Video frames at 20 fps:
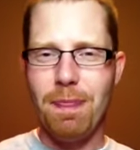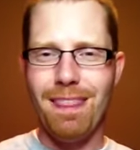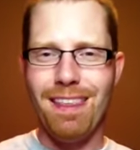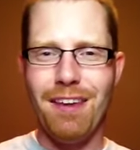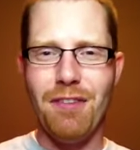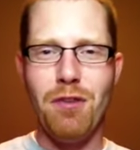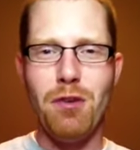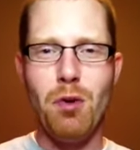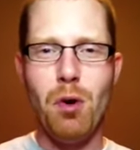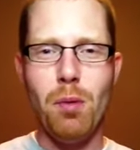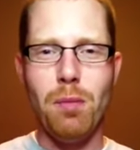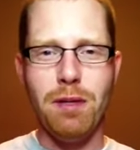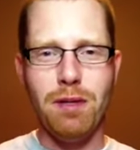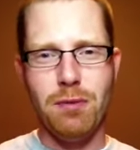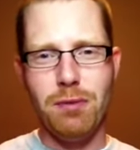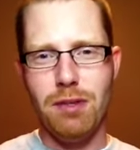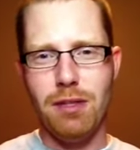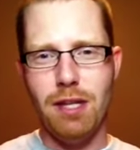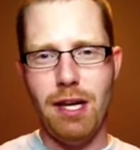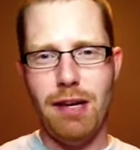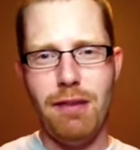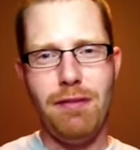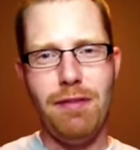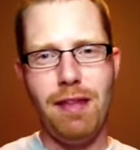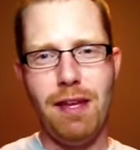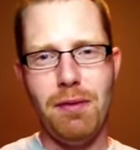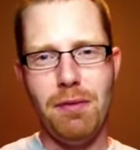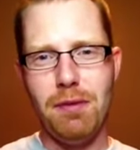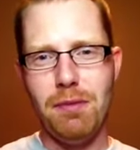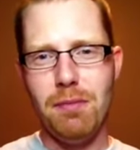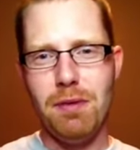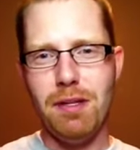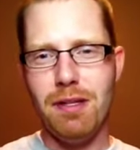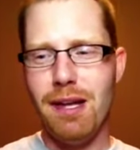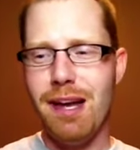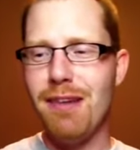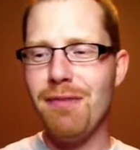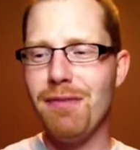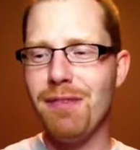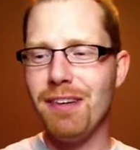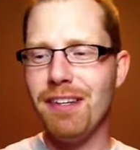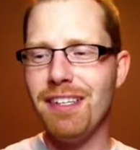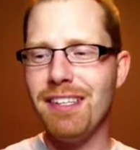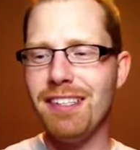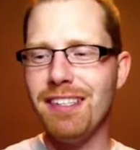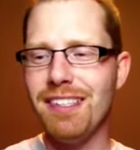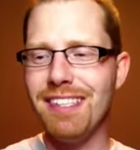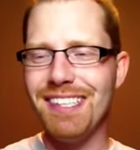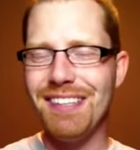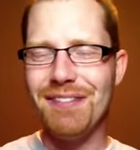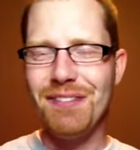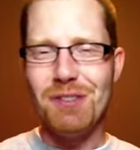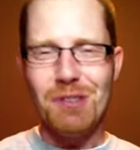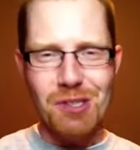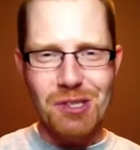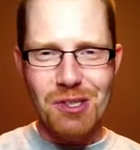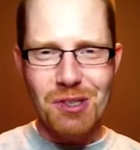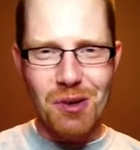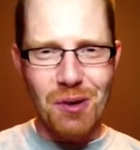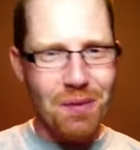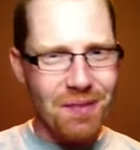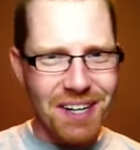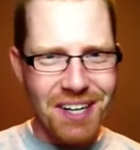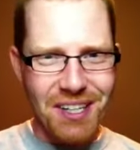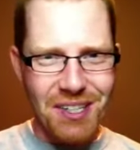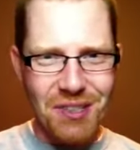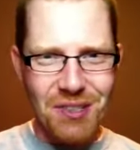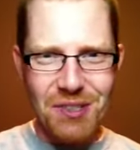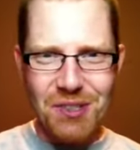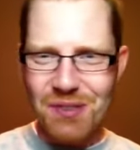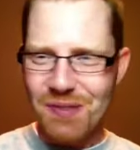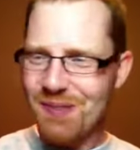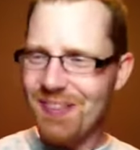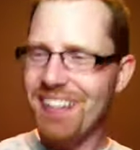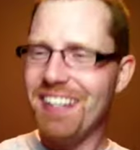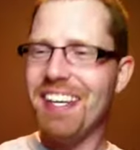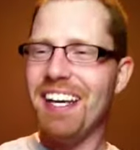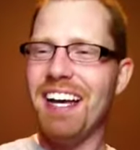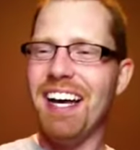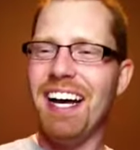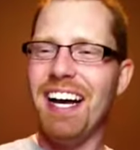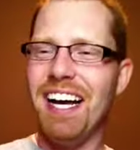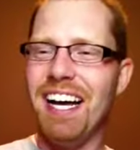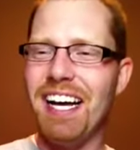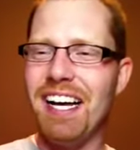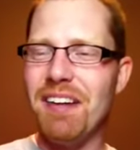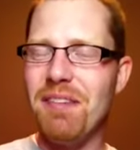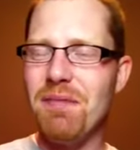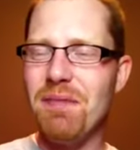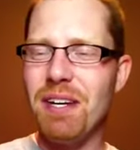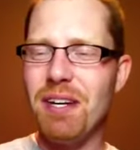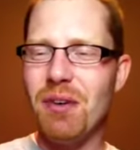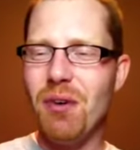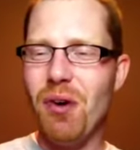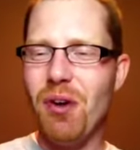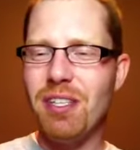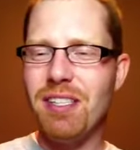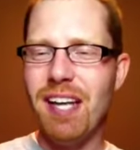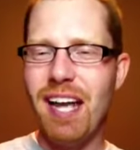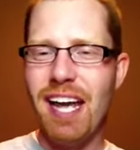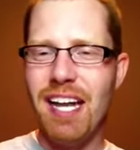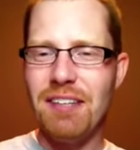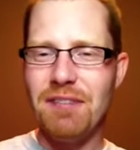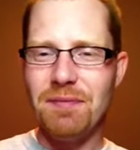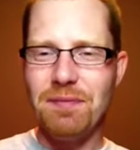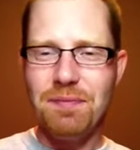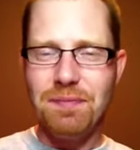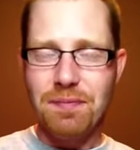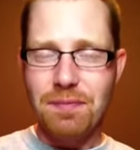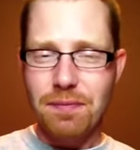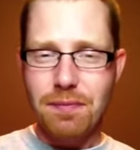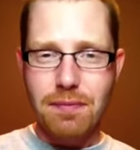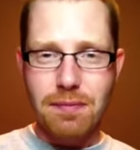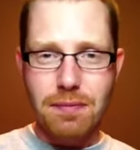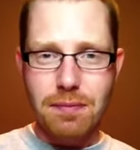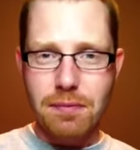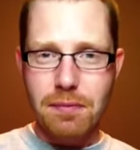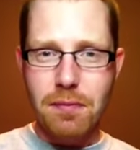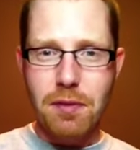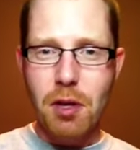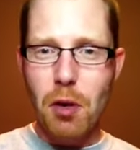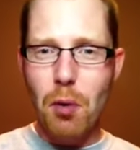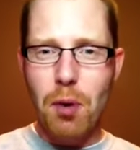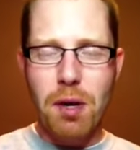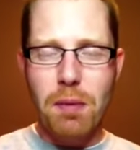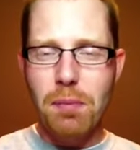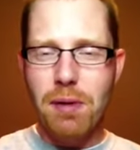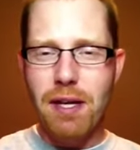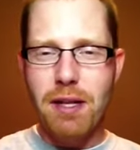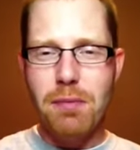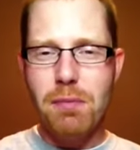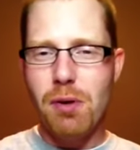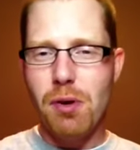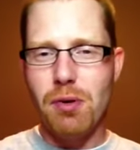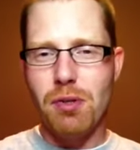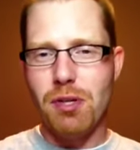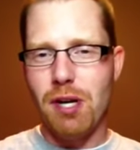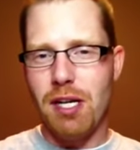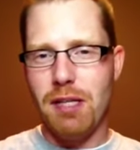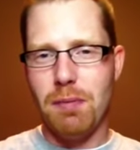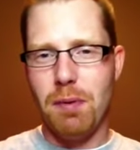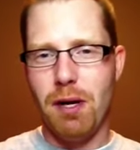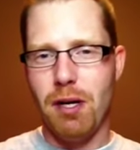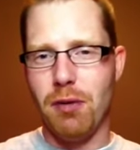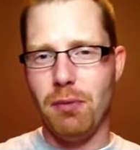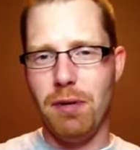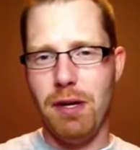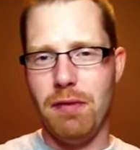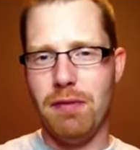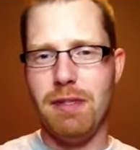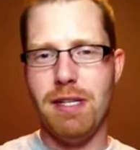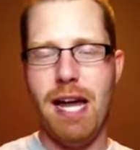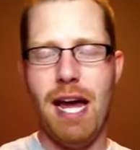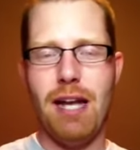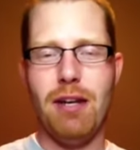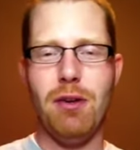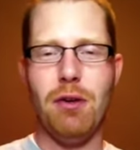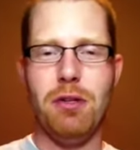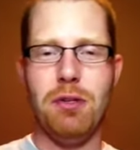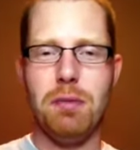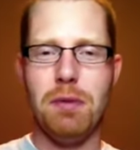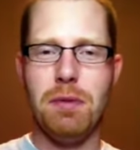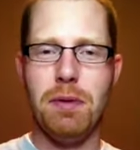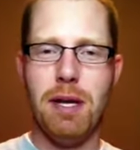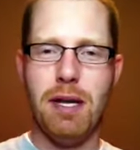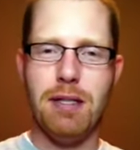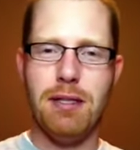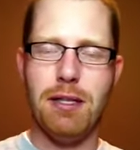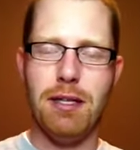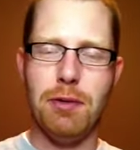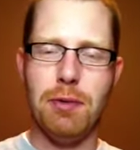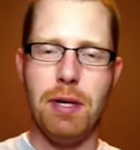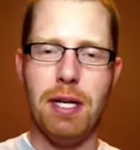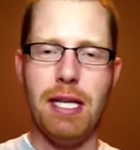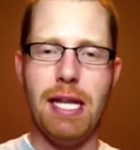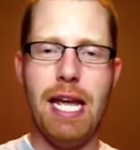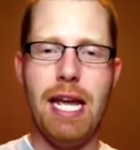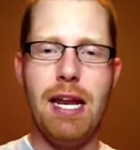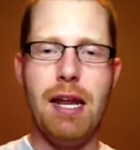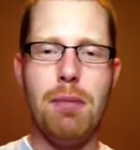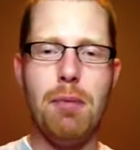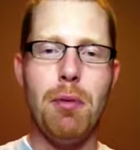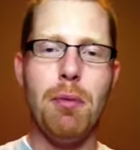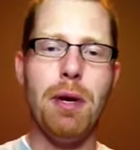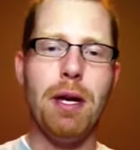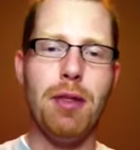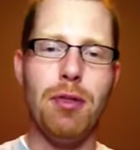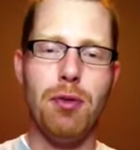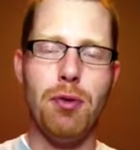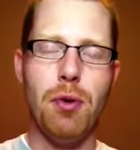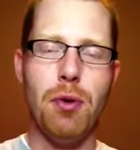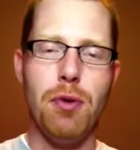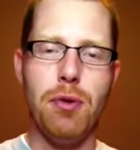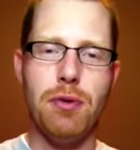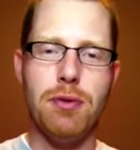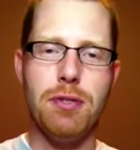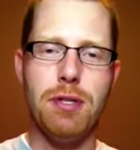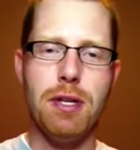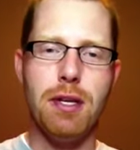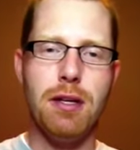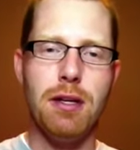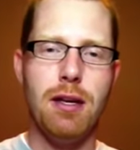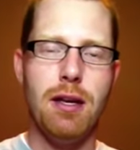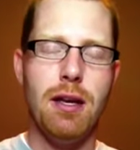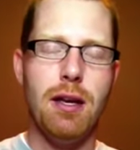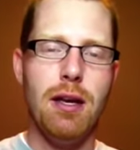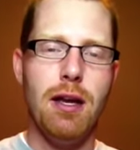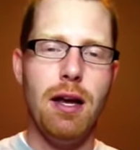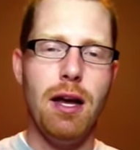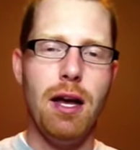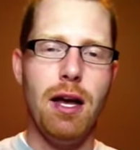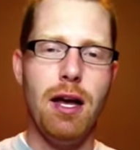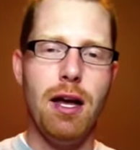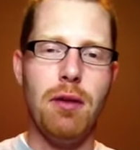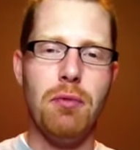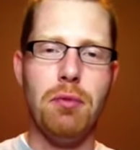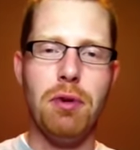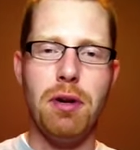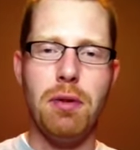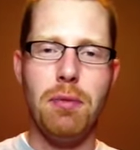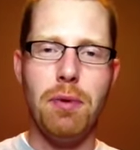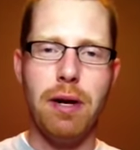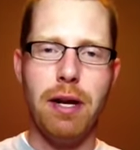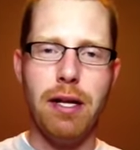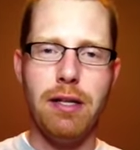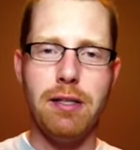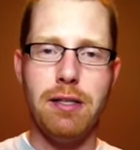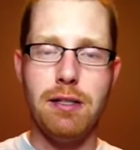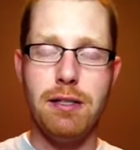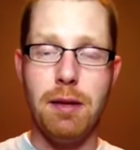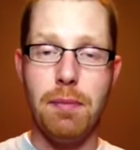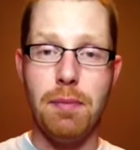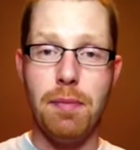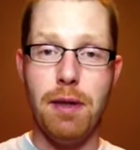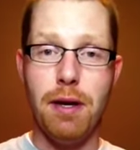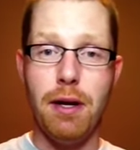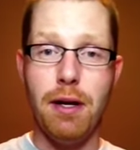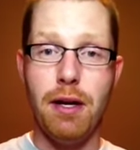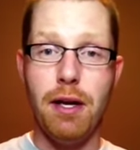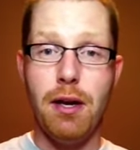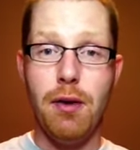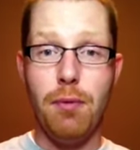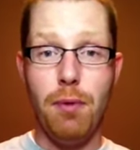If you know me in real life, that would be a lot funnier than if you just know me on YouTube. But hole 10, we can play the blow and draw as part of riffs. Not notes we would necessarily want to land on, but we can throw those in. What else is up there?